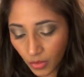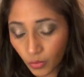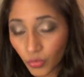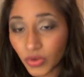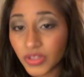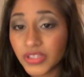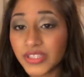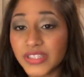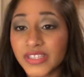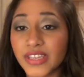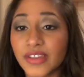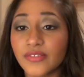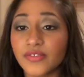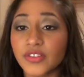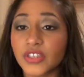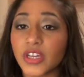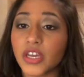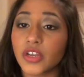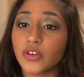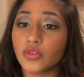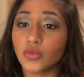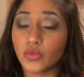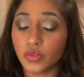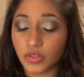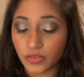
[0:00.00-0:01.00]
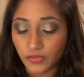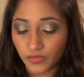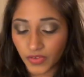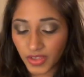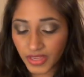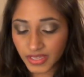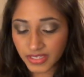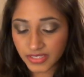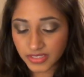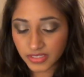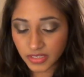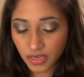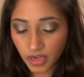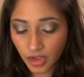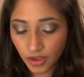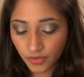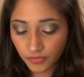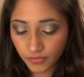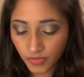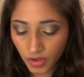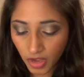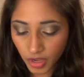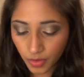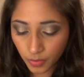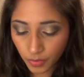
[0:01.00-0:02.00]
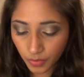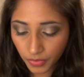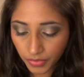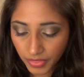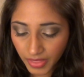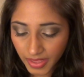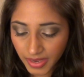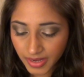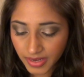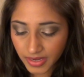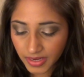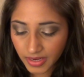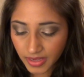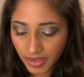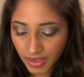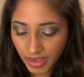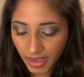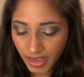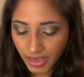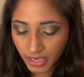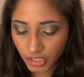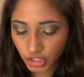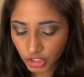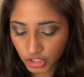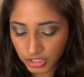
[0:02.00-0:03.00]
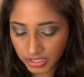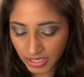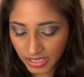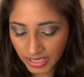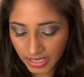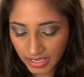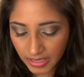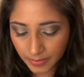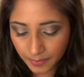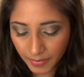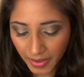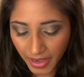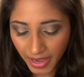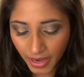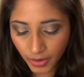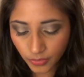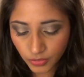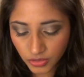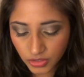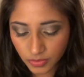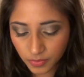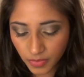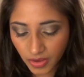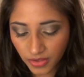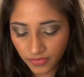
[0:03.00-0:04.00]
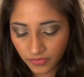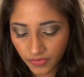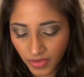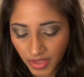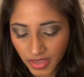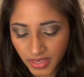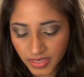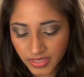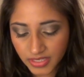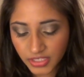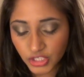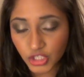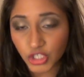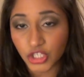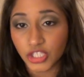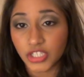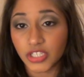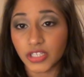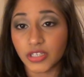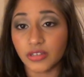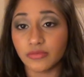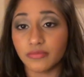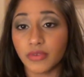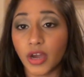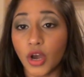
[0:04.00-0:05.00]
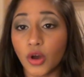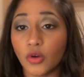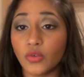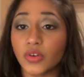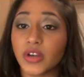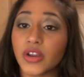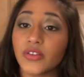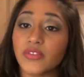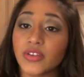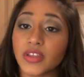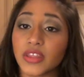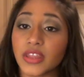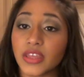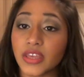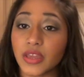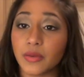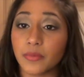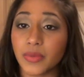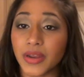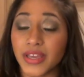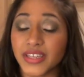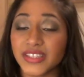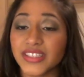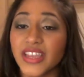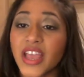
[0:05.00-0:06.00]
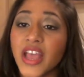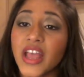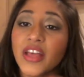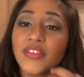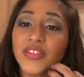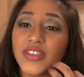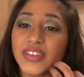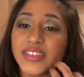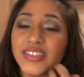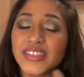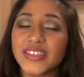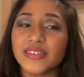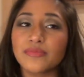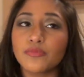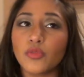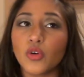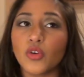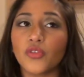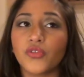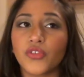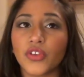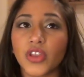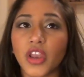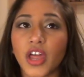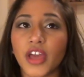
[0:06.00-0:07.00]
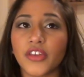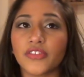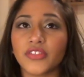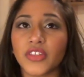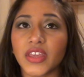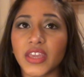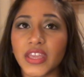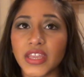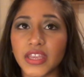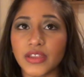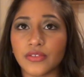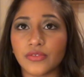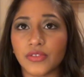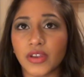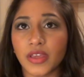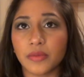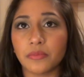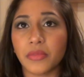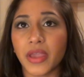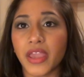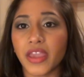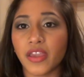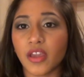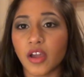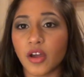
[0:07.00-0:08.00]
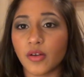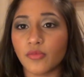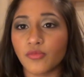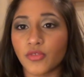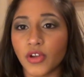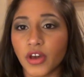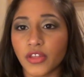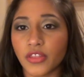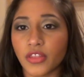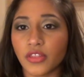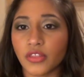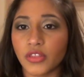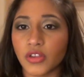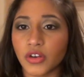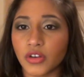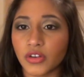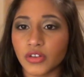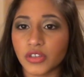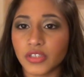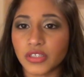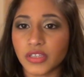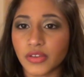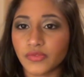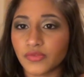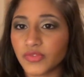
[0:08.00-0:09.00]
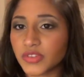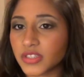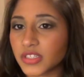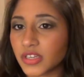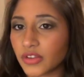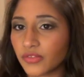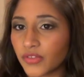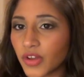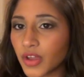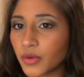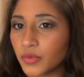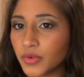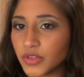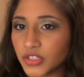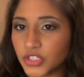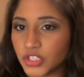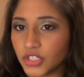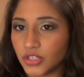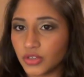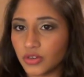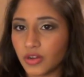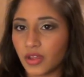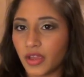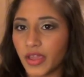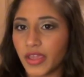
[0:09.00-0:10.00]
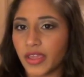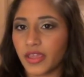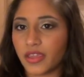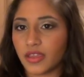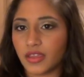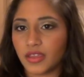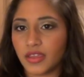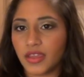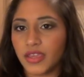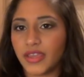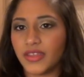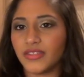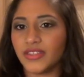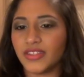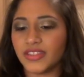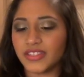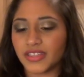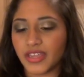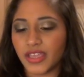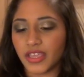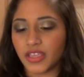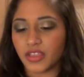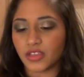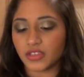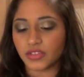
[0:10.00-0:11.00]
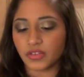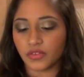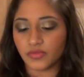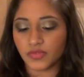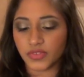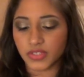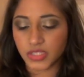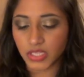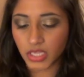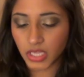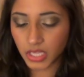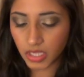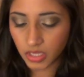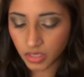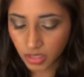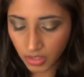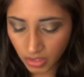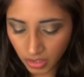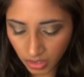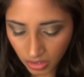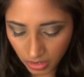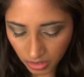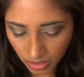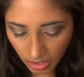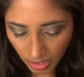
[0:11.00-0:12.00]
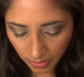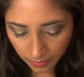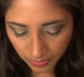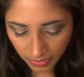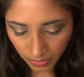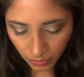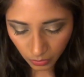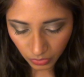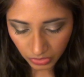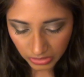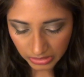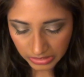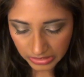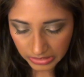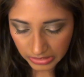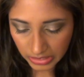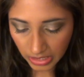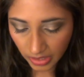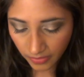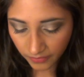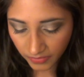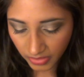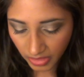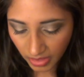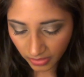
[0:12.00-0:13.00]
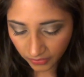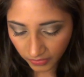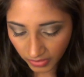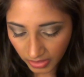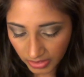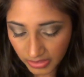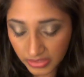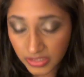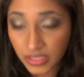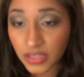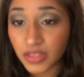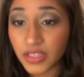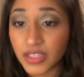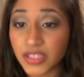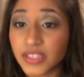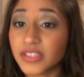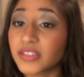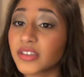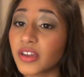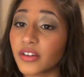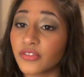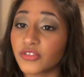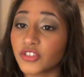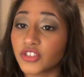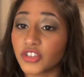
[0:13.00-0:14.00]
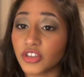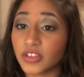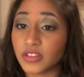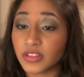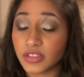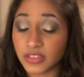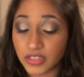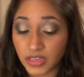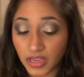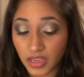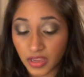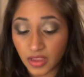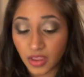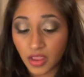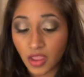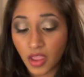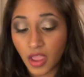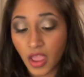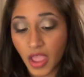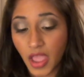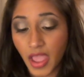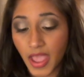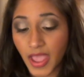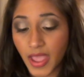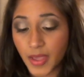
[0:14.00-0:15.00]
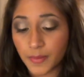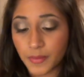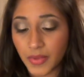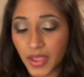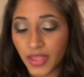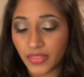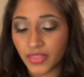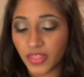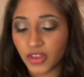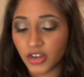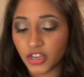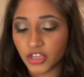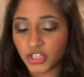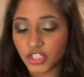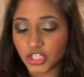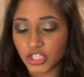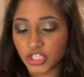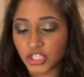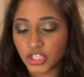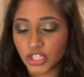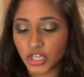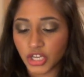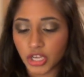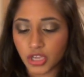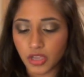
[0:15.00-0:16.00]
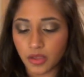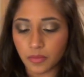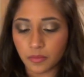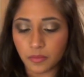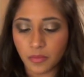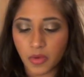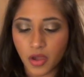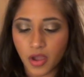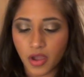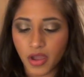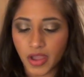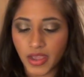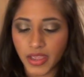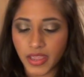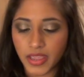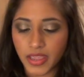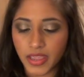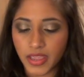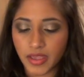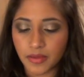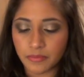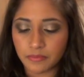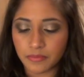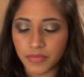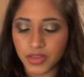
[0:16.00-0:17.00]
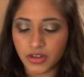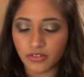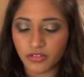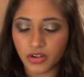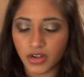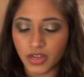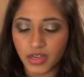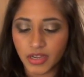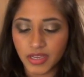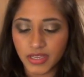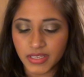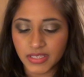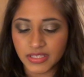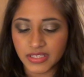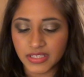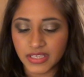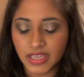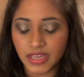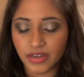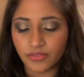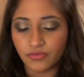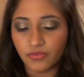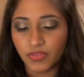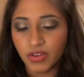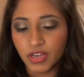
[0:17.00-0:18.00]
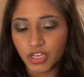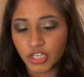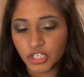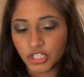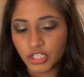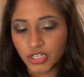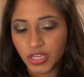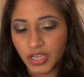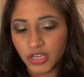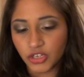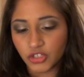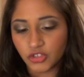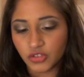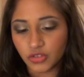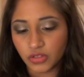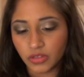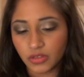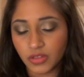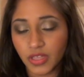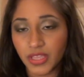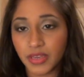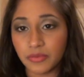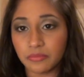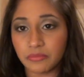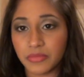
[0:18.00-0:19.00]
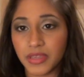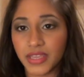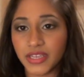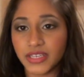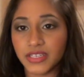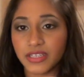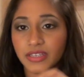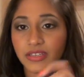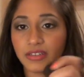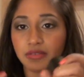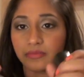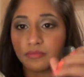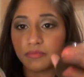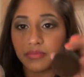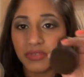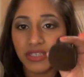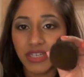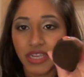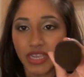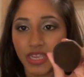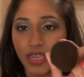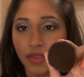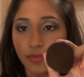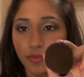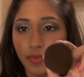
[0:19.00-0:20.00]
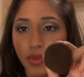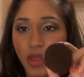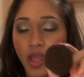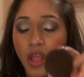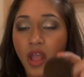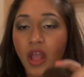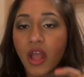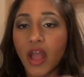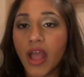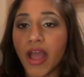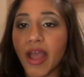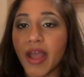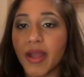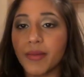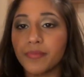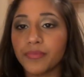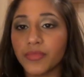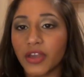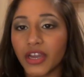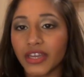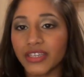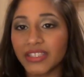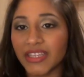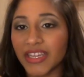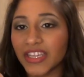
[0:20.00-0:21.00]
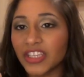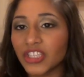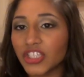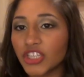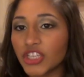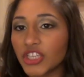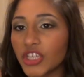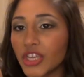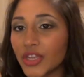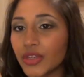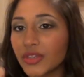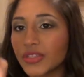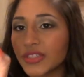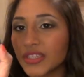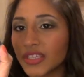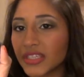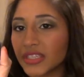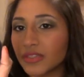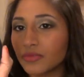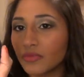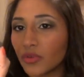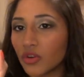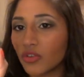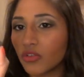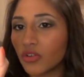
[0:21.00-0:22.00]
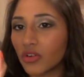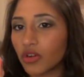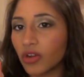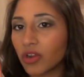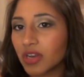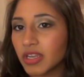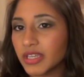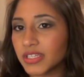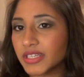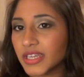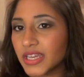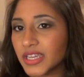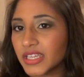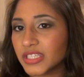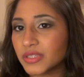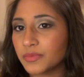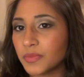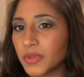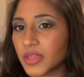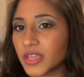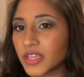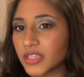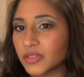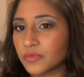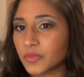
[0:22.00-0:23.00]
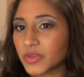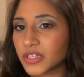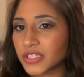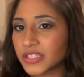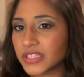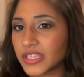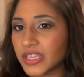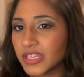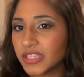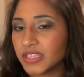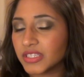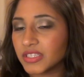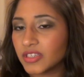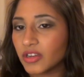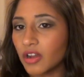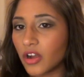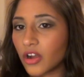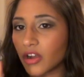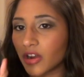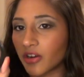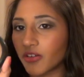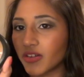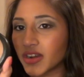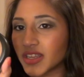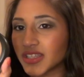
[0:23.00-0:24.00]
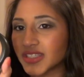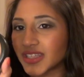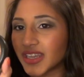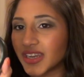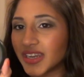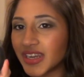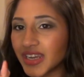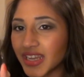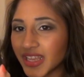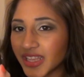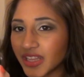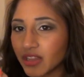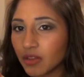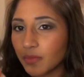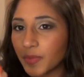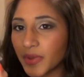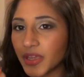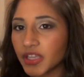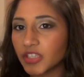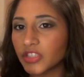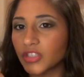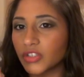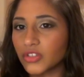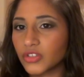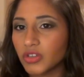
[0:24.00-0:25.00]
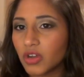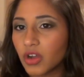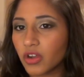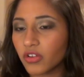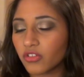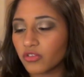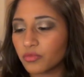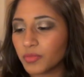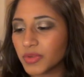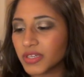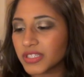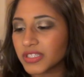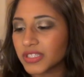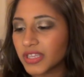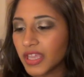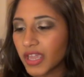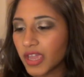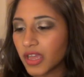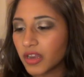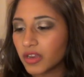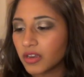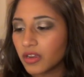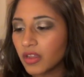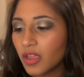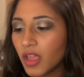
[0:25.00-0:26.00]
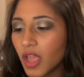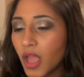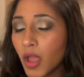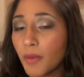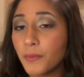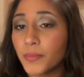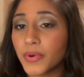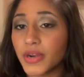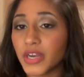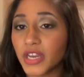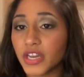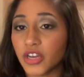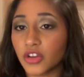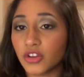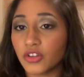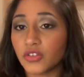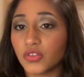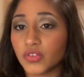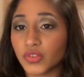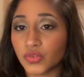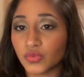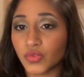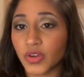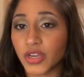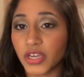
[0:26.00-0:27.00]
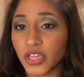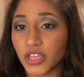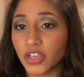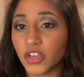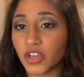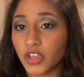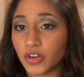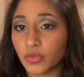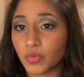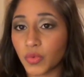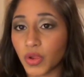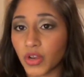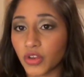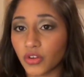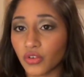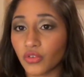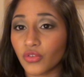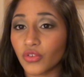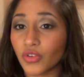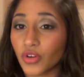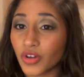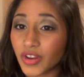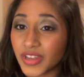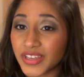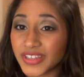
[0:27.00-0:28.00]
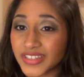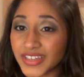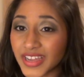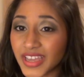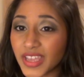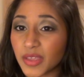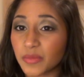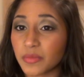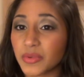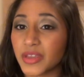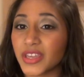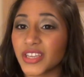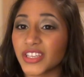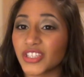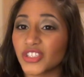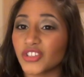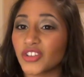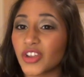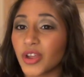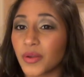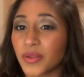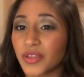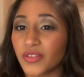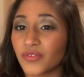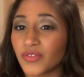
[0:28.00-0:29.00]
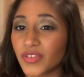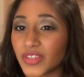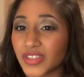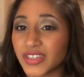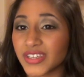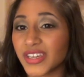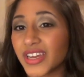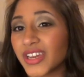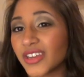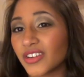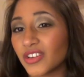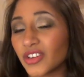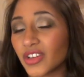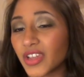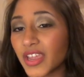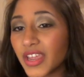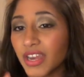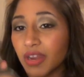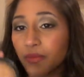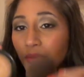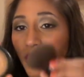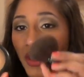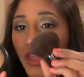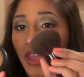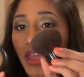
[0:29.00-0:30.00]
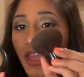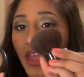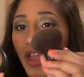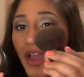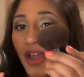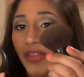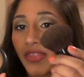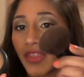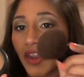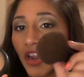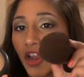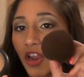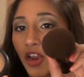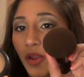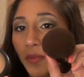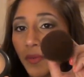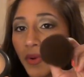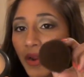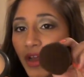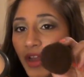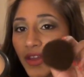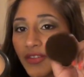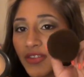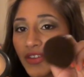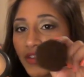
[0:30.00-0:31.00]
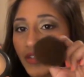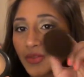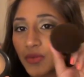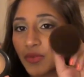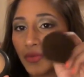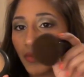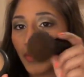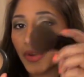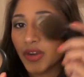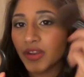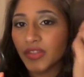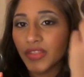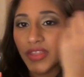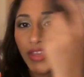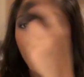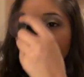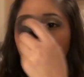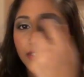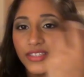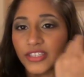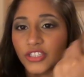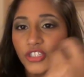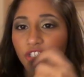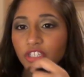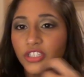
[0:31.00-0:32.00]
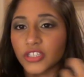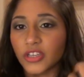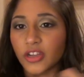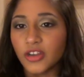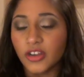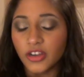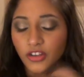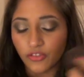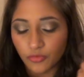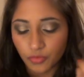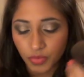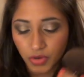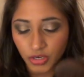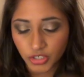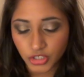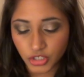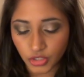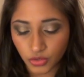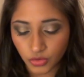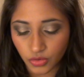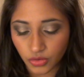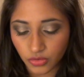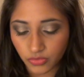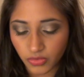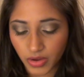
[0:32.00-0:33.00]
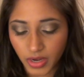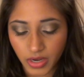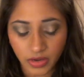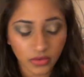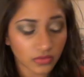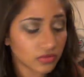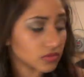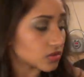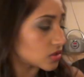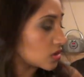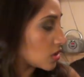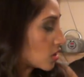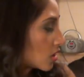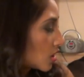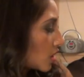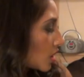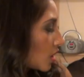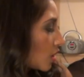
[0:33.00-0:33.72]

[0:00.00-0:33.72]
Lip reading: Once I've done all the face stuff, I will then actually powder my face just to hold everything in place. This is more for like the evening makeup rather than some stuff I would do like in the day, because obviously nobody wants to cover their face in this stuff during the day. And then I just took my Mineralize Skin Finish Natural in Medium Deep. I tend to use this more on holidays because my skin's darker and it's a little bit too dark for my skin, but it looks really good when you're on holiday because you're going for the tan look anyway. And then I'll apply this with one of these and just kind of brush it all around.